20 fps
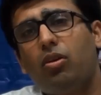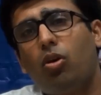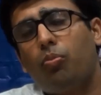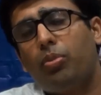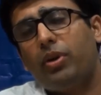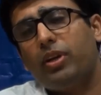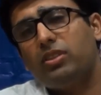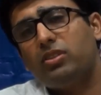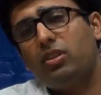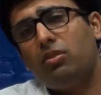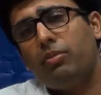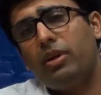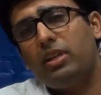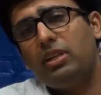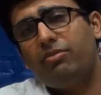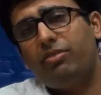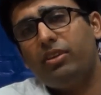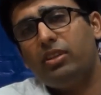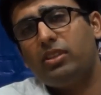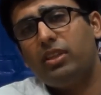operational
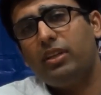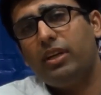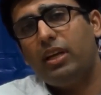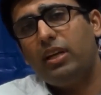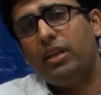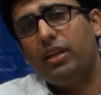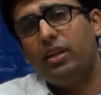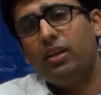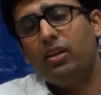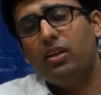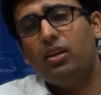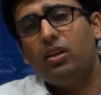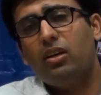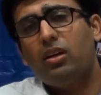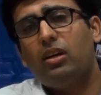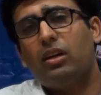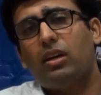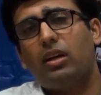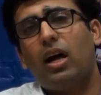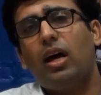benefits in Delhi,
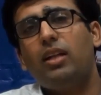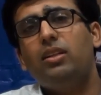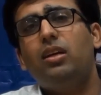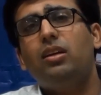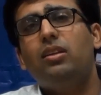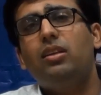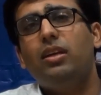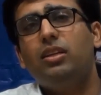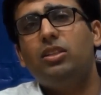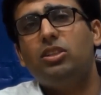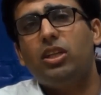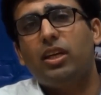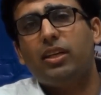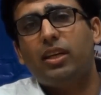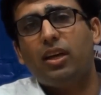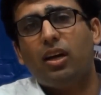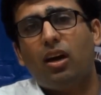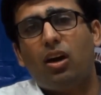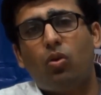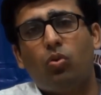rather than
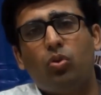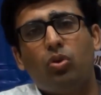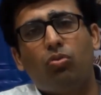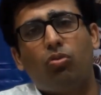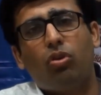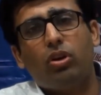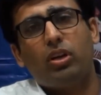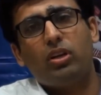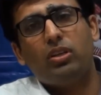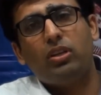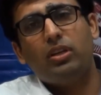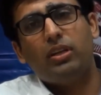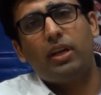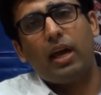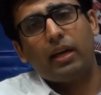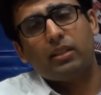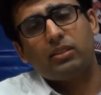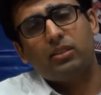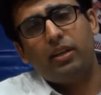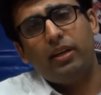checking out what are the
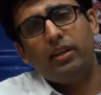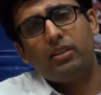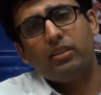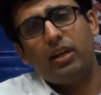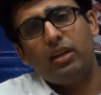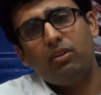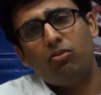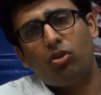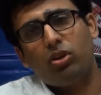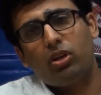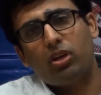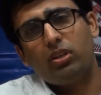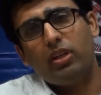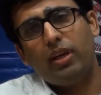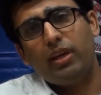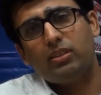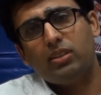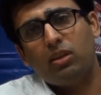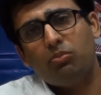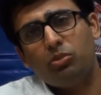tax rates and what are the
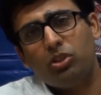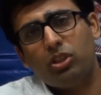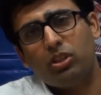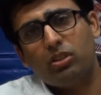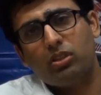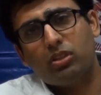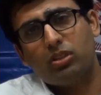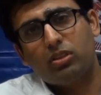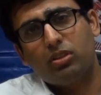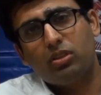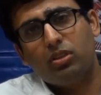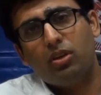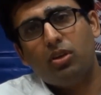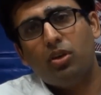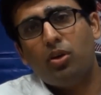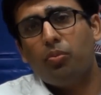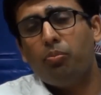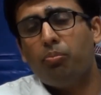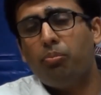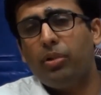exemptions.
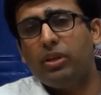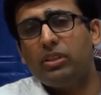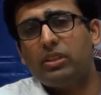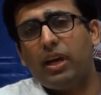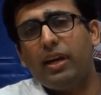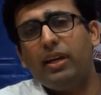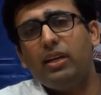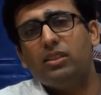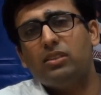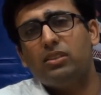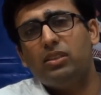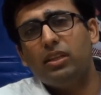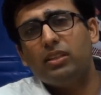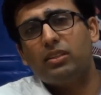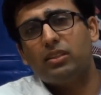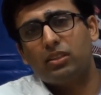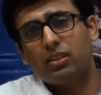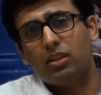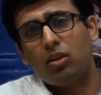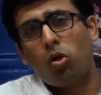Besides
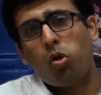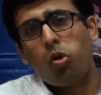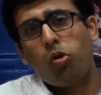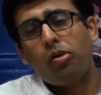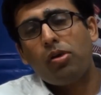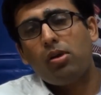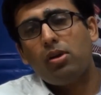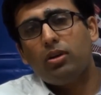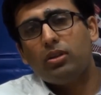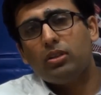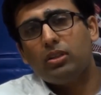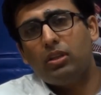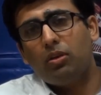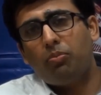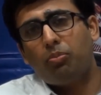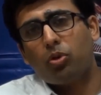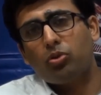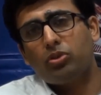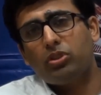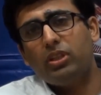this, the
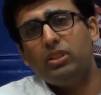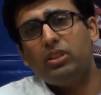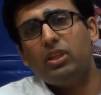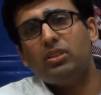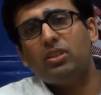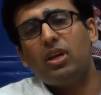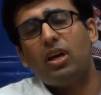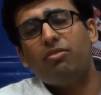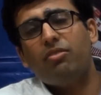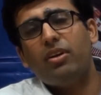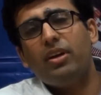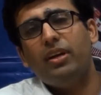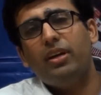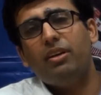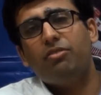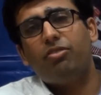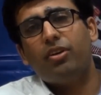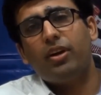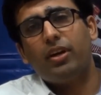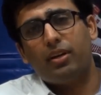procedures are very
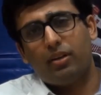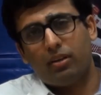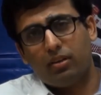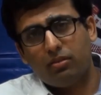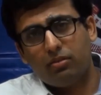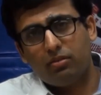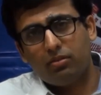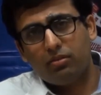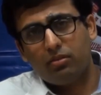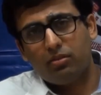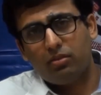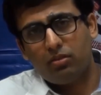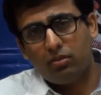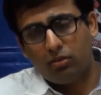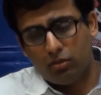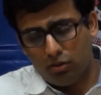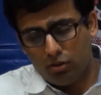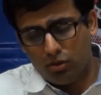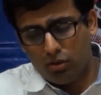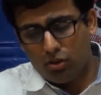different.
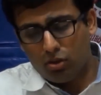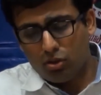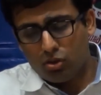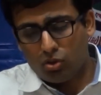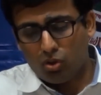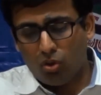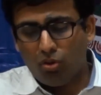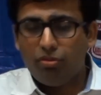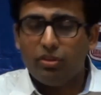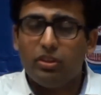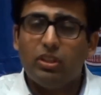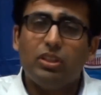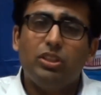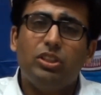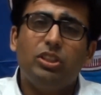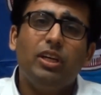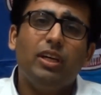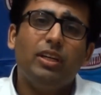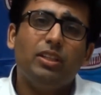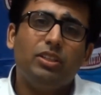So with the
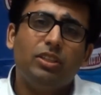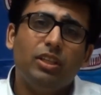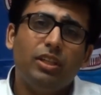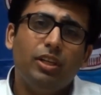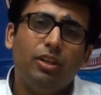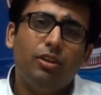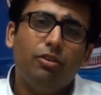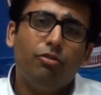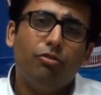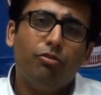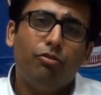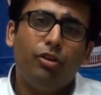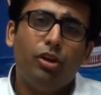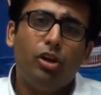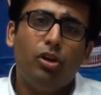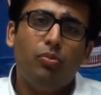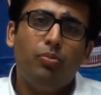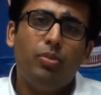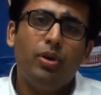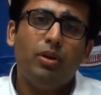GST, we
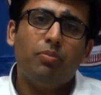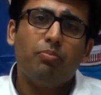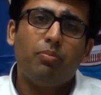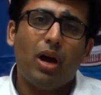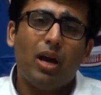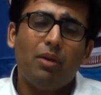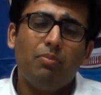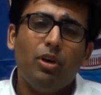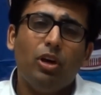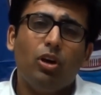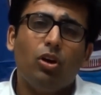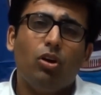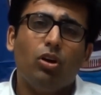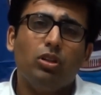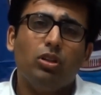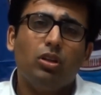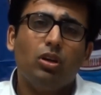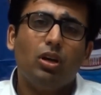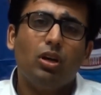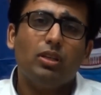will be imbibing
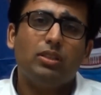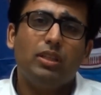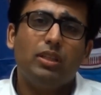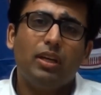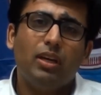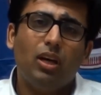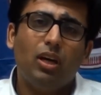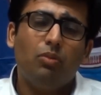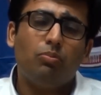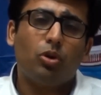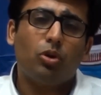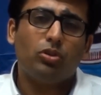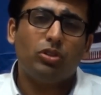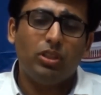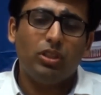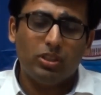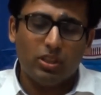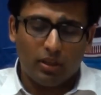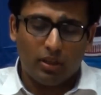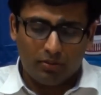on a single
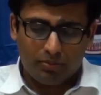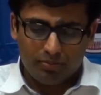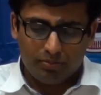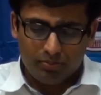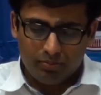procedure.